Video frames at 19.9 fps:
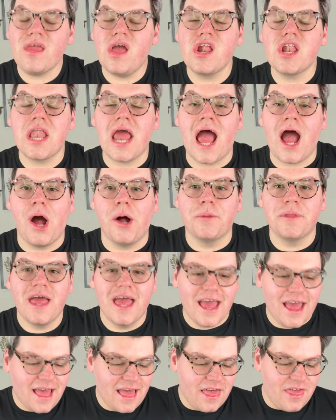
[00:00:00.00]
Now
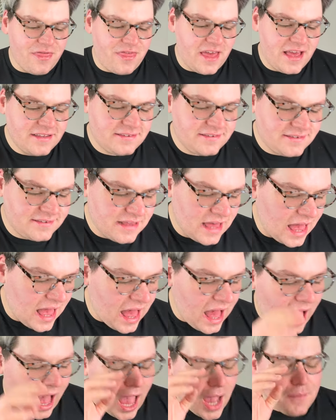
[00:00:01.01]
this
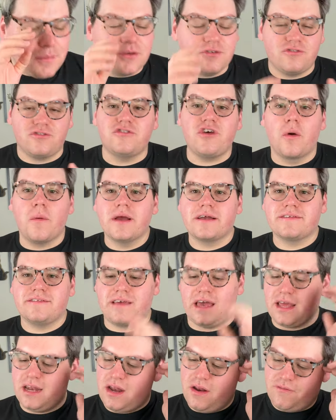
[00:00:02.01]
I was so
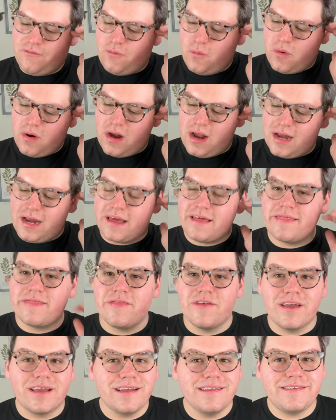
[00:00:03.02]
excited for and I
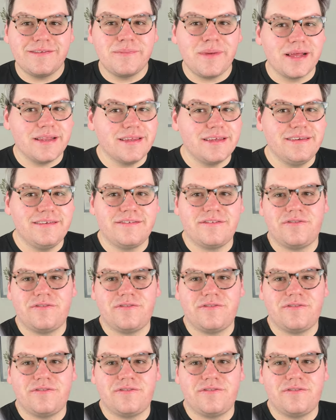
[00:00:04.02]
think it's my least